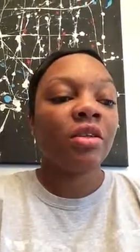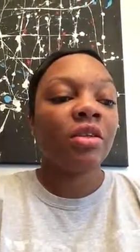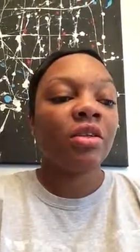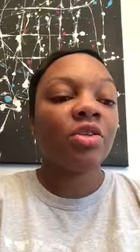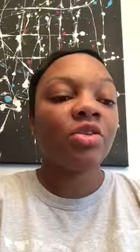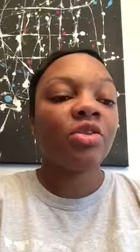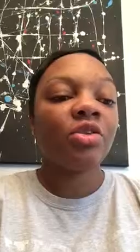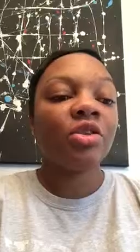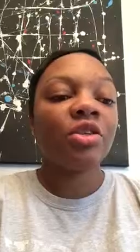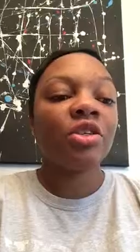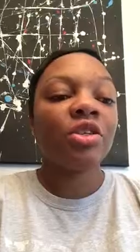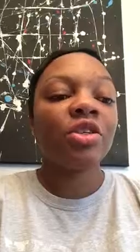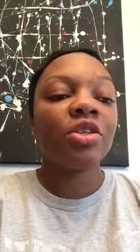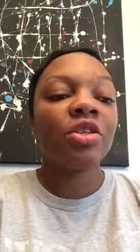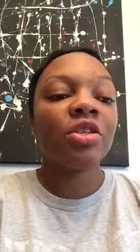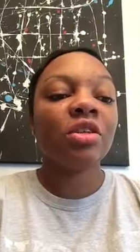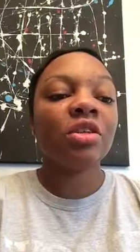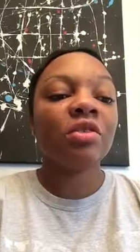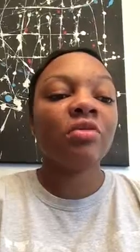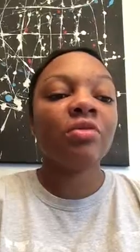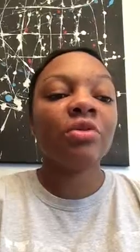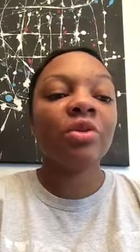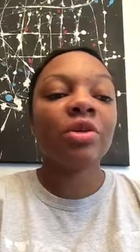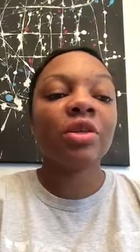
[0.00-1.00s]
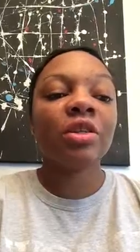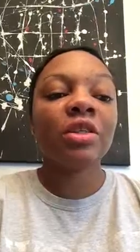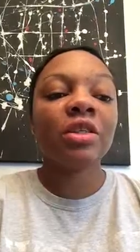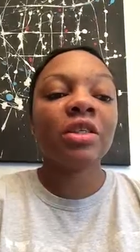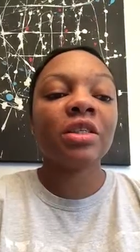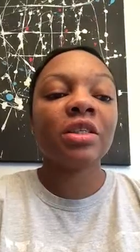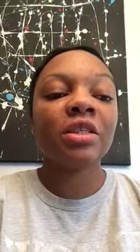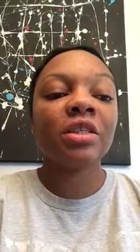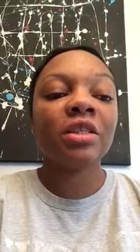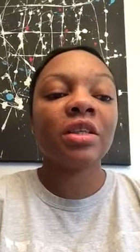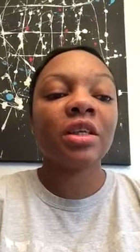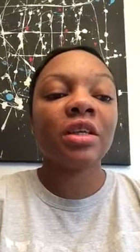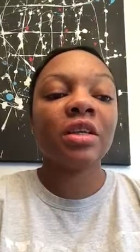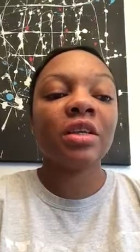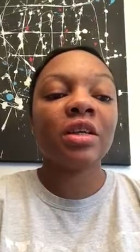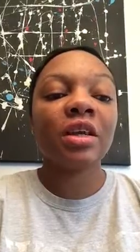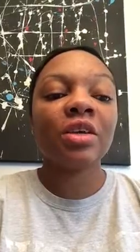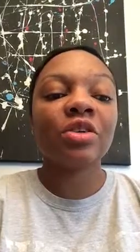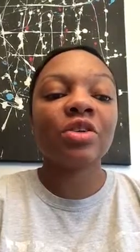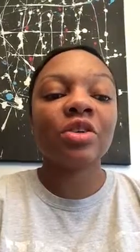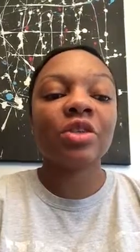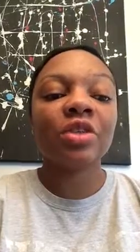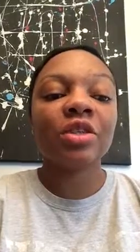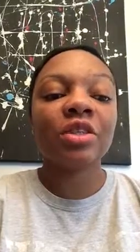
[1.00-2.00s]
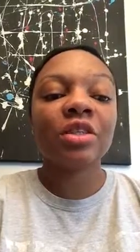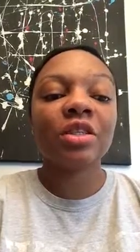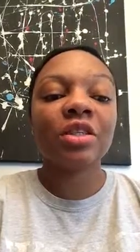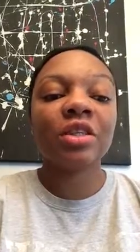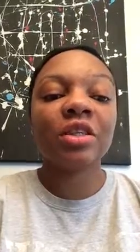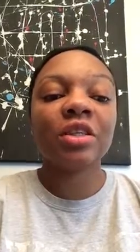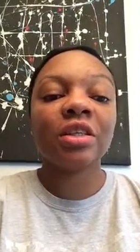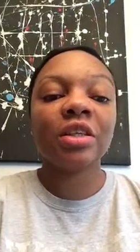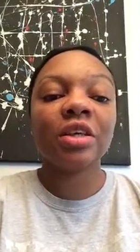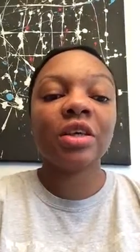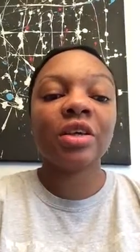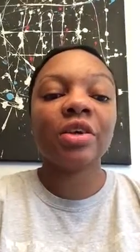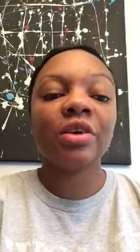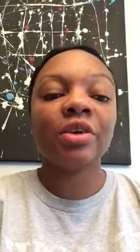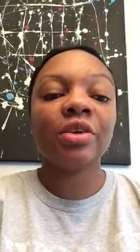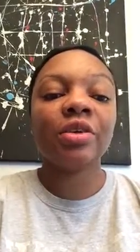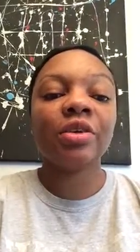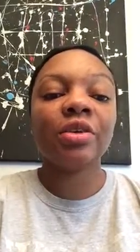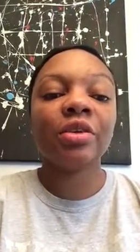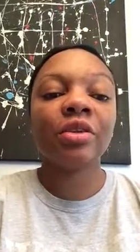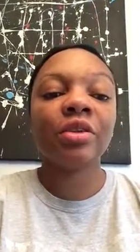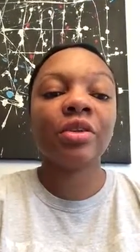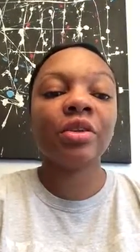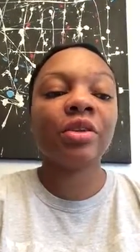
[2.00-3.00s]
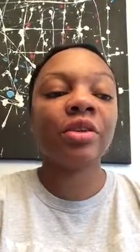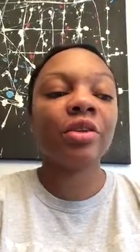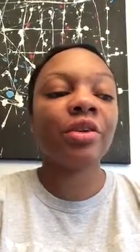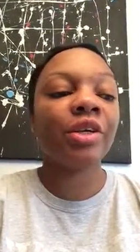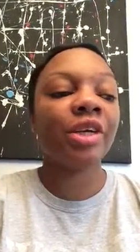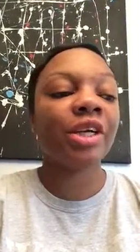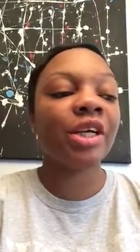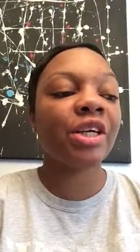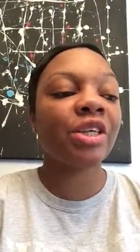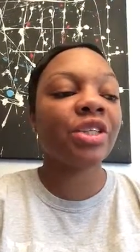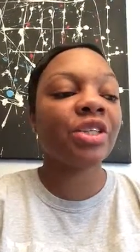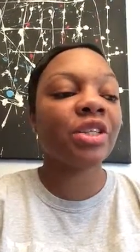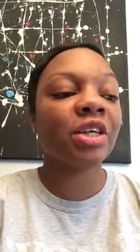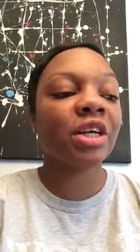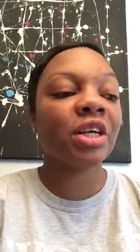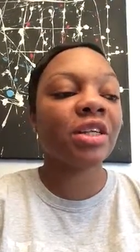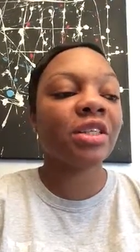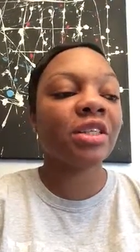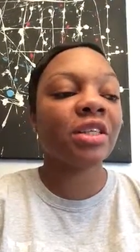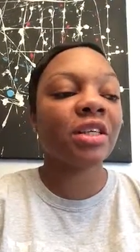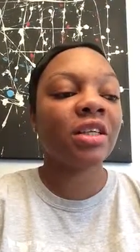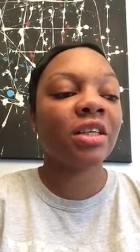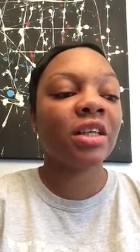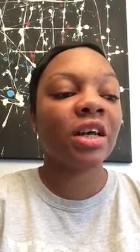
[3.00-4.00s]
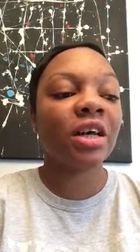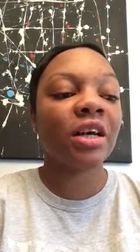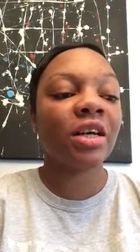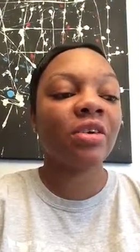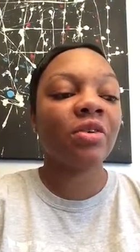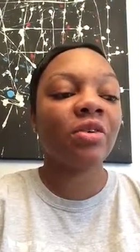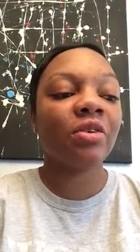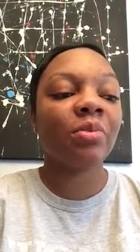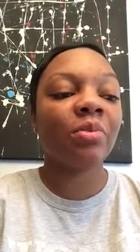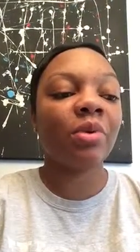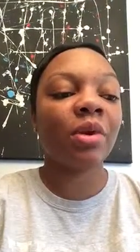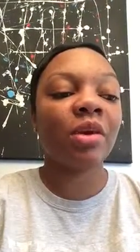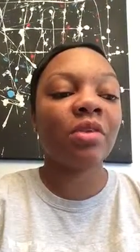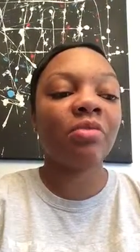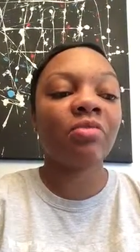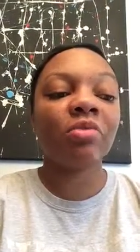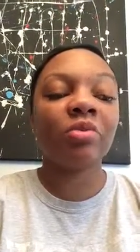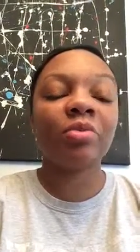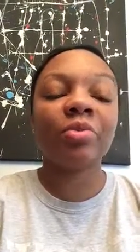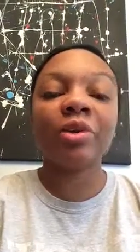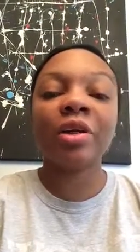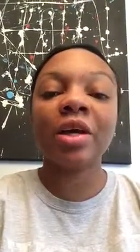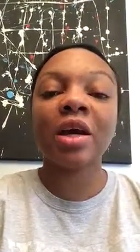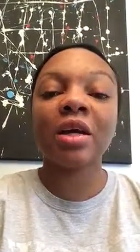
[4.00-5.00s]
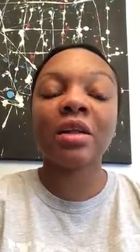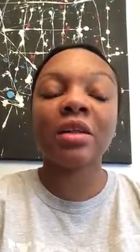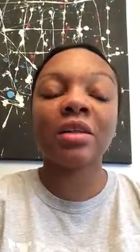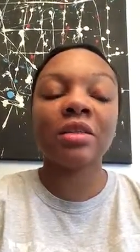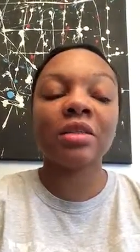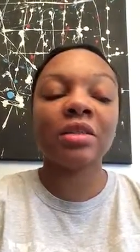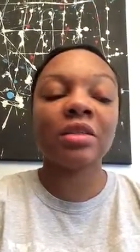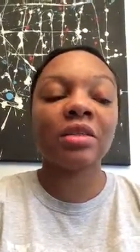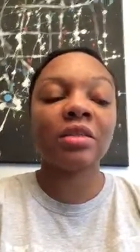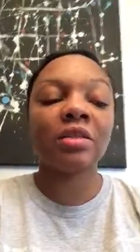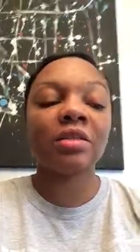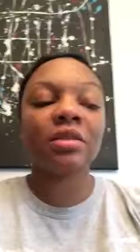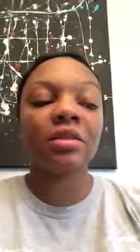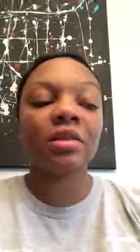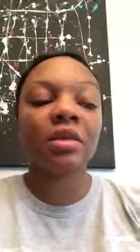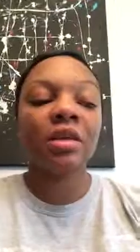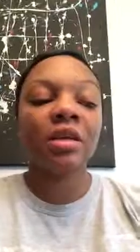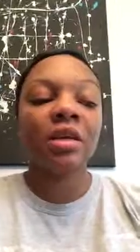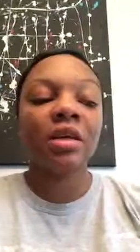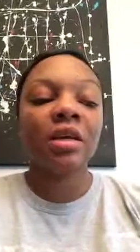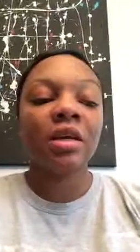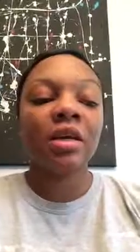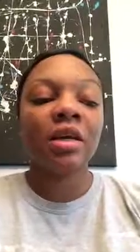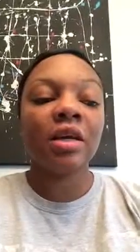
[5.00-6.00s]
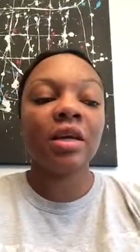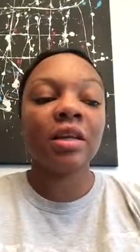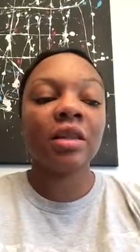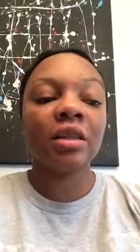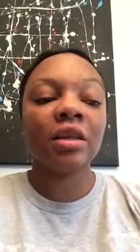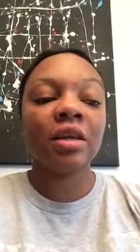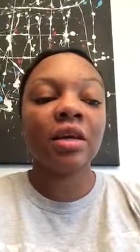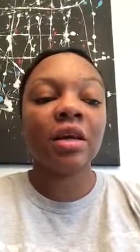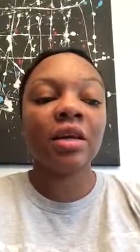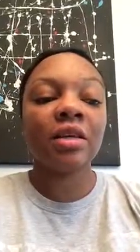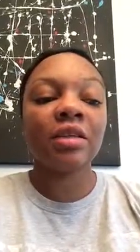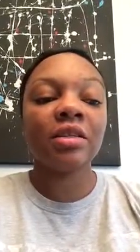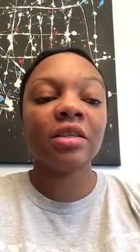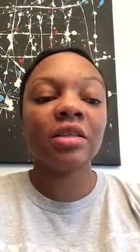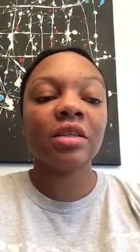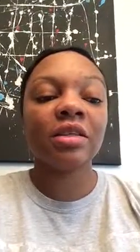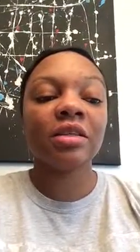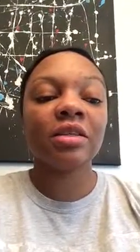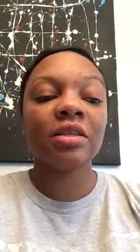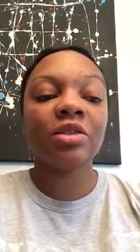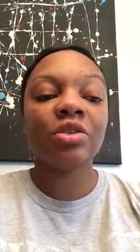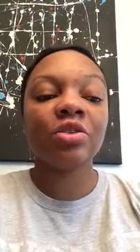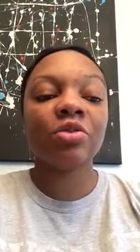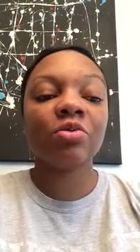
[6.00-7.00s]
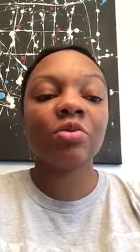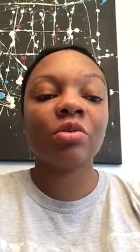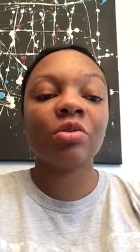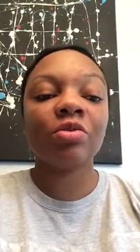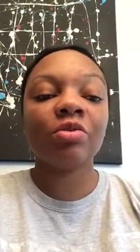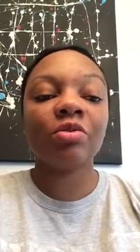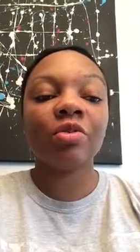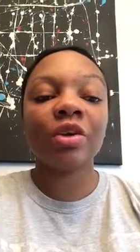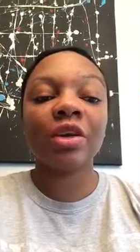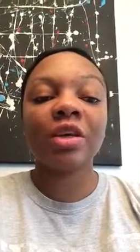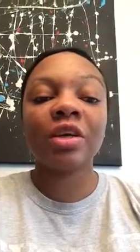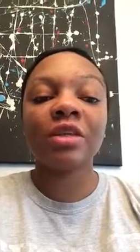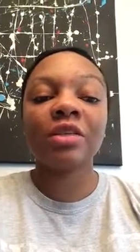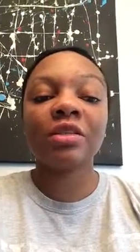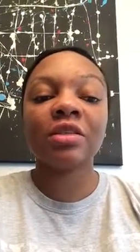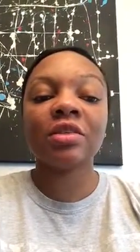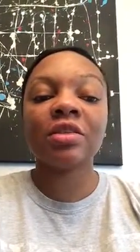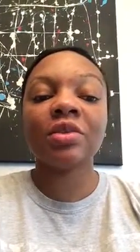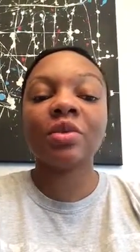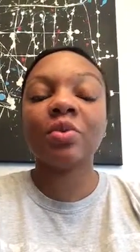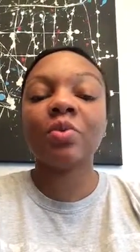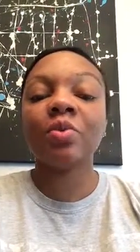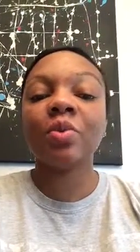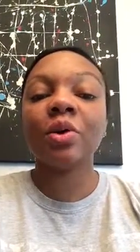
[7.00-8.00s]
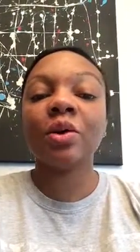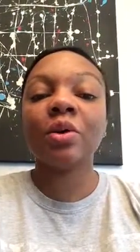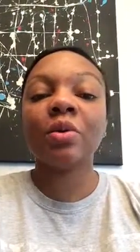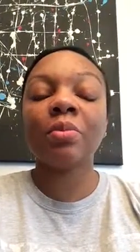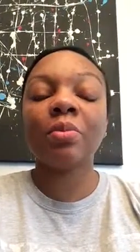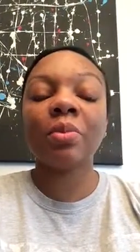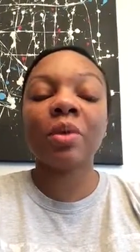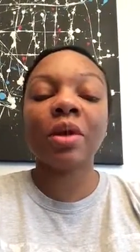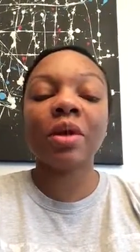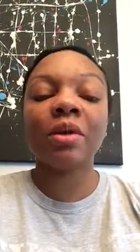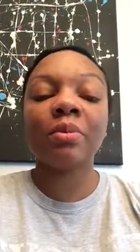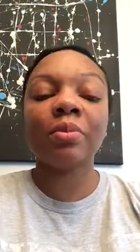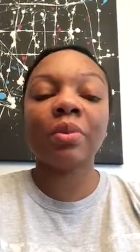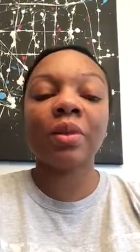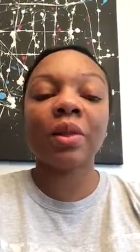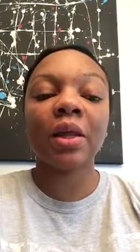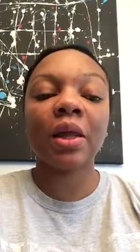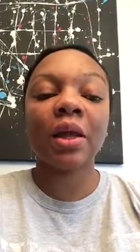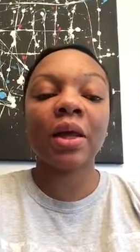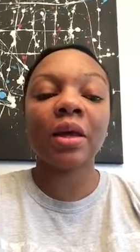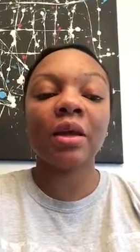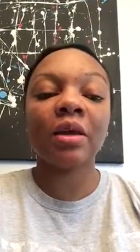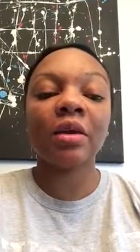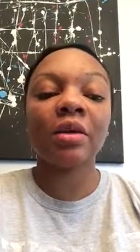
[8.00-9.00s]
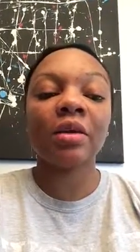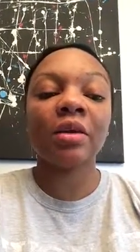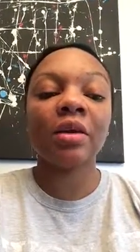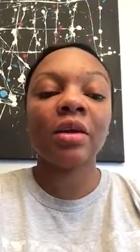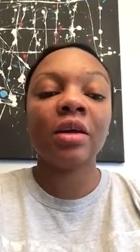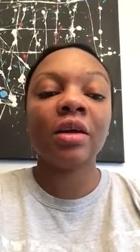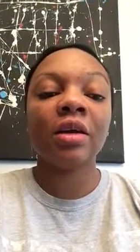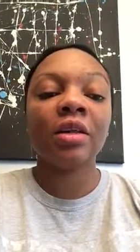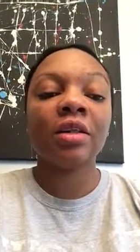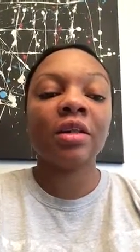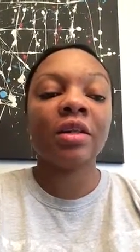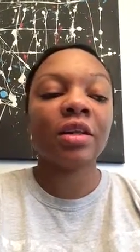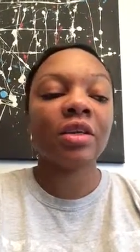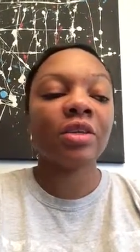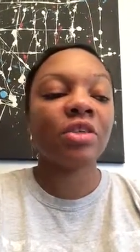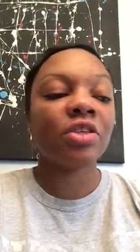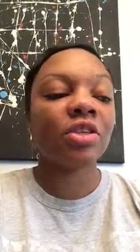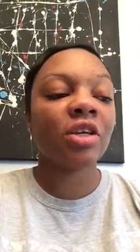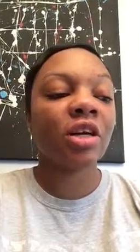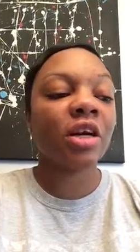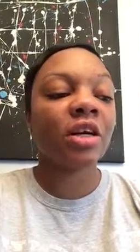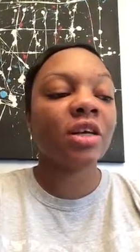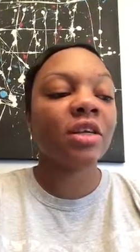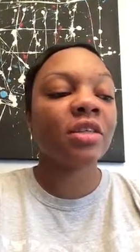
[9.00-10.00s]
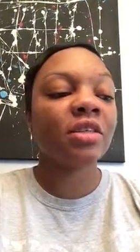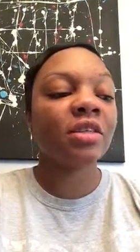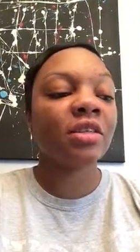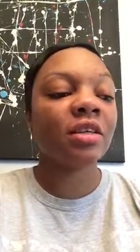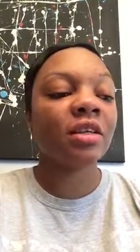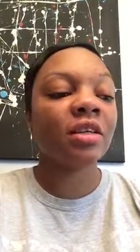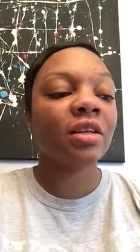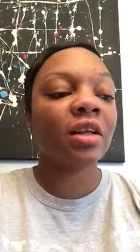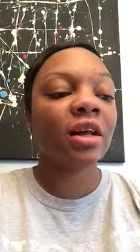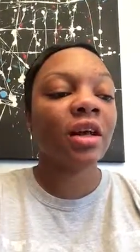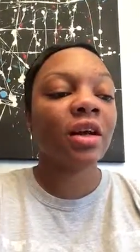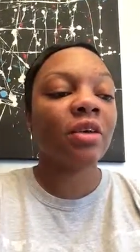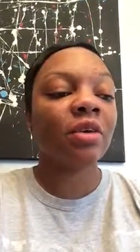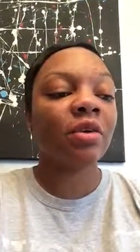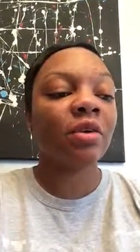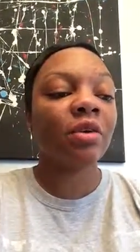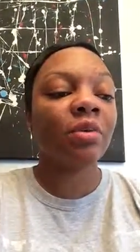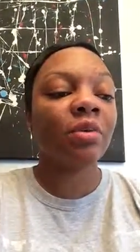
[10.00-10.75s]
The tradition of realistic and naturalistic theater that shines a light on painful realities. In the 19th century France, the well-made play that shines a light